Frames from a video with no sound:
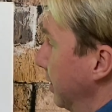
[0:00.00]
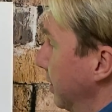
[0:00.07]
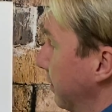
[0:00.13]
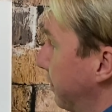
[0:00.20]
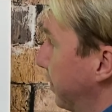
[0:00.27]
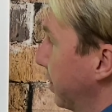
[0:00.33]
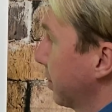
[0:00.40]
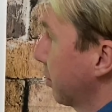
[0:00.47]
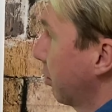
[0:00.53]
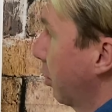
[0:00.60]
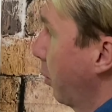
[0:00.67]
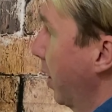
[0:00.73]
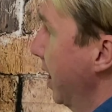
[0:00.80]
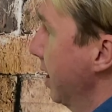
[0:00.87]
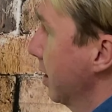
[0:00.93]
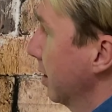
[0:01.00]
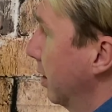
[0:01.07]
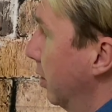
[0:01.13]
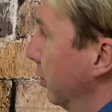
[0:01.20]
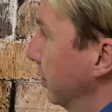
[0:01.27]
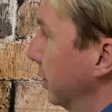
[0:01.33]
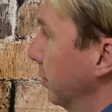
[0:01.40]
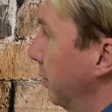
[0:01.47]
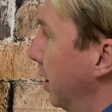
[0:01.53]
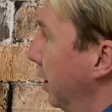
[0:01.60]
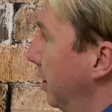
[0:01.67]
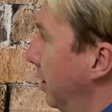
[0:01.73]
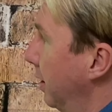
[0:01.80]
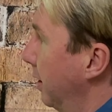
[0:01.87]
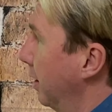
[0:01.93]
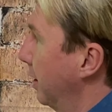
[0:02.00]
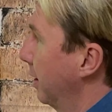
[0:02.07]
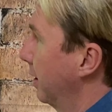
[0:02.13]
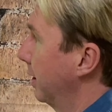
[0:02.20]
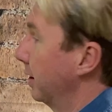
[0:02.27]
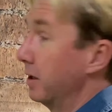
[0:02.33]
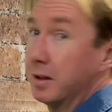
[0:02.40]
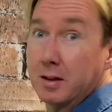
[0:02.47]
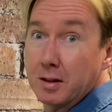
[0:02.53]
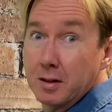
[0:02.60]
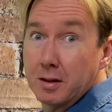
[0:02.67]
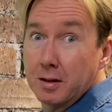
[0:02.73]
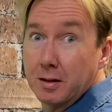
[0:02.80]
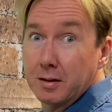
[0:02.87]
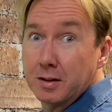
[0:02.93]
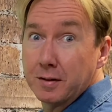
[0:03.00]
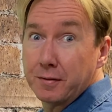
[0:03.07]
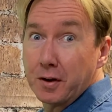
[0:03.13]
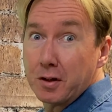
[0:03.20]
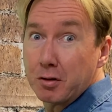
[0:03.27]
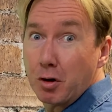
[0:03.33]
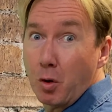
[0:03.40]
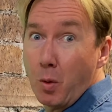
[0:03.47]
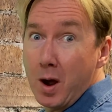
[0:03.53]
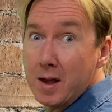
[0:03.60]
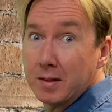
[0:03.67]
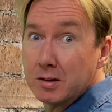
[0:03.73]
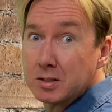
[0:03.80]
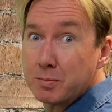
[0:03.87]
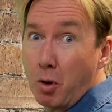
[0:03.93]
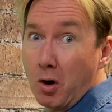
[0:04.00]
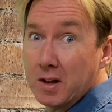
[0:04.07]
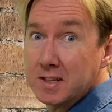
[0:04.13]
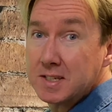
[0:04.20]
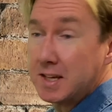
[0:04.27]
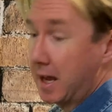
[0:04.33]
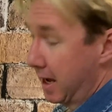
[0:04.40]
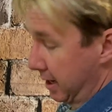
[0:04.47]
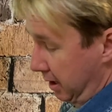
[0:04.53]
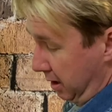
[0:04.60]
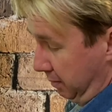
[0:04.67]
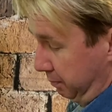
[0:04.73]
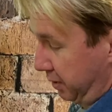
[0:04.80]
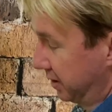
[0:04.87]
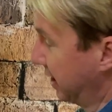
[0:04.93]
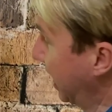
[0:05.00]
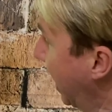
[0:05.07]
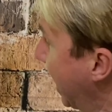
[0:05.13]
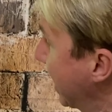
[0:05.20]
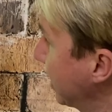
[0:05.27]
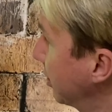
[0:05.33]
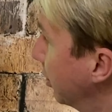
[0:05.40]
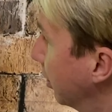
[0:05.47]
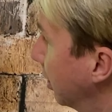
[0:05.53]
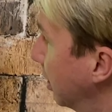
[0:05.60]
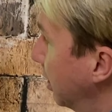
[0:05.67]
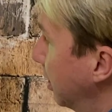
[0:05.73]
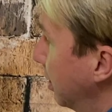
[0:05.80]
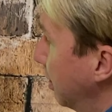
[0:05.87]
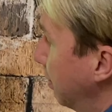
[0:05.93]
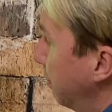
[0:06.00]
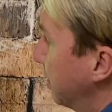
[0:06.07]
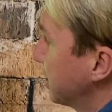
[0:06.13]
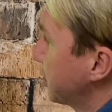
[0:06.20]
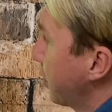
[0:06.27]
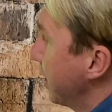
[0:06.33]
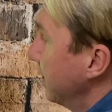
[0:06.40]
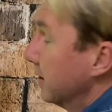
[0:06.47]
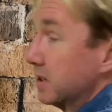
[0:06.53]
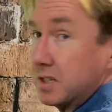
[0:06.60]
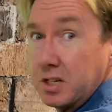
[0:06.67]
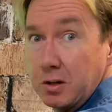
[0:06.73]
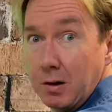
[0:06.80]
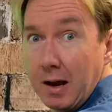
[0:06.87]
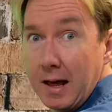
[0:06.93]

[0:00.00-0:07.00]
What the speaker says: The further away I hold them, the further away those points get. But the angle between the 2